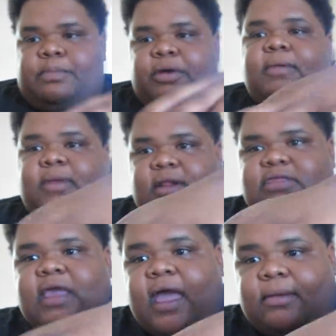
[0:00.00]
put them in the
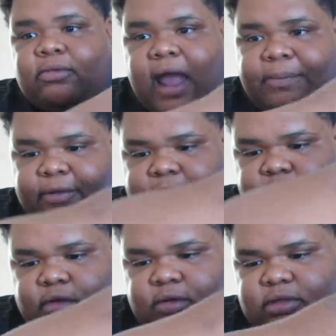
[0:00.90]
same wrapper,
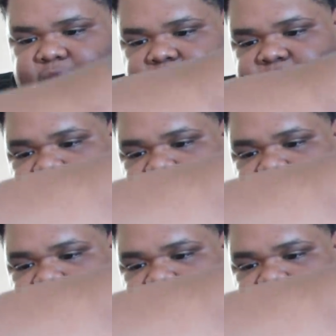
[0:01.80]
you know what I'm saying?